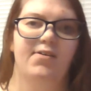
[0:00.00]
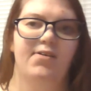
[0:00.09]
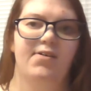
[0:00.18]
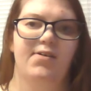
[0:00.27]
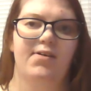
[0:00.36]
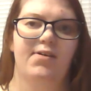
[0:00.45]

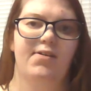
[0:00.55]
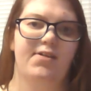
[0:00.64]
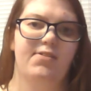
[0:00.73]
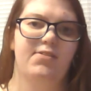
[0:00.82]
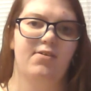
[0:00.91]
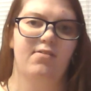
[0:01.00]
and then to
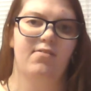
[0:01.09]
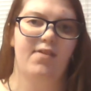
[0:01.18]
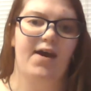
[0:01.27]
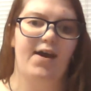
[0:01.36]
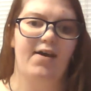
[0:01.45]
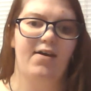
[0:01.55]
that
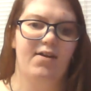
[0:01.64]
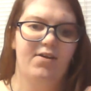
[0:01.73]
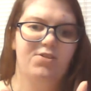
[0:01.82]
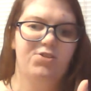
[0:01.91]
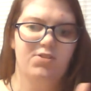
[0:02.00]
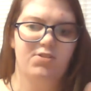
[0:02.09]
and it
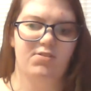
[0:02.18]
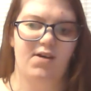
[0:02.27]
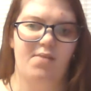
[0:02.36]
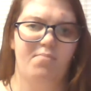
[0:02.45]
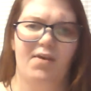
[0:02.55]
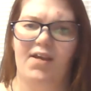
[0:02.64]
just not make
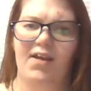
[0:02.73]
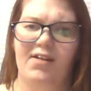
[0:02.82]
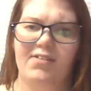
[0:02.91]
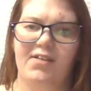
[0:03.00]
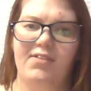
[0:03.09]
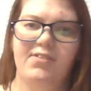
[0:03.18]
any
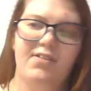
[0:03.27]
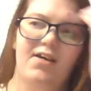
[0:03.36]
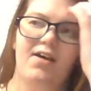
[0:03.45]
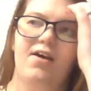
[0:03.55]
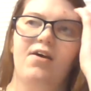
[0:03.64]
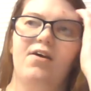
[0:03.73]
sense.
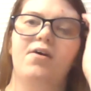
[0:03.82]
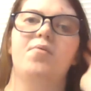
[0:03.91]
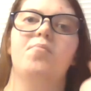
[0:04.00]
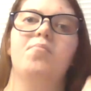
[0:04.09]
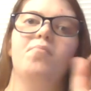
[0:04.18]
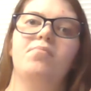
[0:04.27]

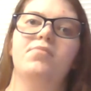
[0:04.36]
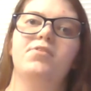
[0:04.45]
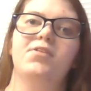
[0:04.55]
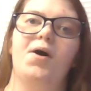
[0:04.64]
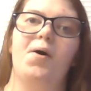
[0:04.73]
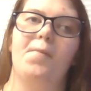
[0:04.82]
So
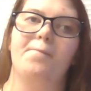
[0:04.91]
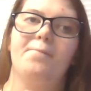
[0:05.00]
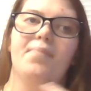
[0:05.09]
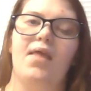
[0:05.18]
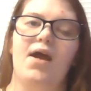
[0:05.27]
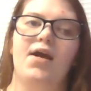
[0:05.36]

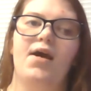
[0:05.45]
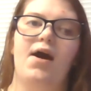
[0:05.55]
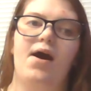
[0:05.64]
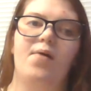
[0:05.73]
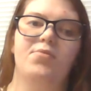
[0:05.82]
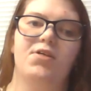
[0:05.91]
I'm just
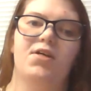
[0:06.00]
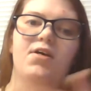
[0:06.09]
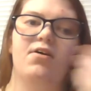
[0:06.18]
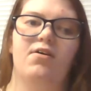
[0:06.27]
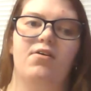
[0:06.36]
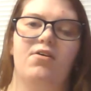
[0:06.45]
gonna
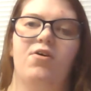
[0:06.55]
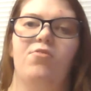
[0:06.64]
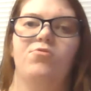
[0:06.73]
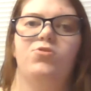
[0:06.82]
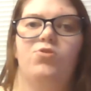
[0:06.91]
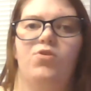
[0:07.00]
go to
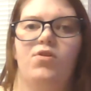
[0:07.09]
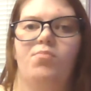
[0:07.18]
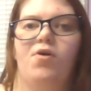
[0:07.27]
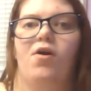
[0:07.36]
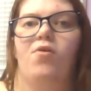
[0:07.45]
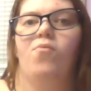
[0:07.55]
the part
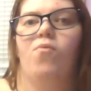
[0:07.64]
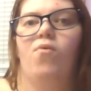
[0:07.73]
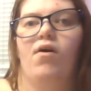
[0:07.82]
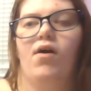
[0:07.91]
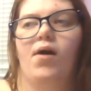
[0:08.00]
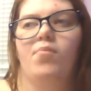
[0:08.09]
where I'm
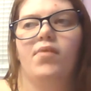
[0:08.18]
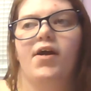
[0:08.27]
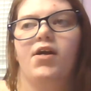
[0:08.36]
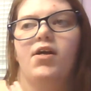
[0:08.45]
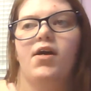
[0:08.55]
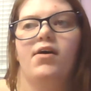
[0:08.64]
like, yeah,
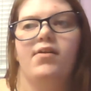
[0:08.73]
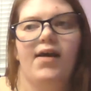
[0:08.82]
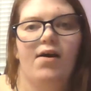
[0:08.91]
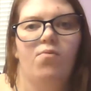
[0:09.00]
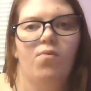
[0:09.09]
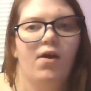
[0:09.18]
now we
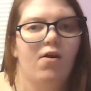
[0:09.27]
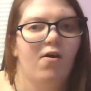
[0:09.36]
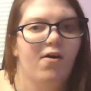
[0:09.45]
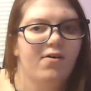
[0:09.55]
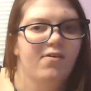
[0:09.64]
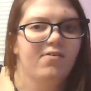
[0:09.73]
are
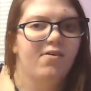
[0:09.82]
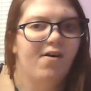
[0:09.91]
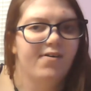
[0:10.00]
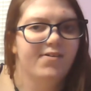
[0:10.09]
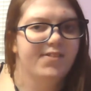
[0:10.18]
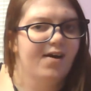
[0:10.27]
all set
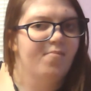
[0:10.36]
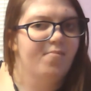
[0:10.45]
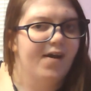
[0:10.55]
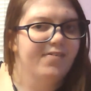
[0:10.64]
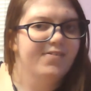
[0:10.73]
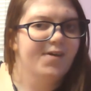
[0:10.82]
up now. So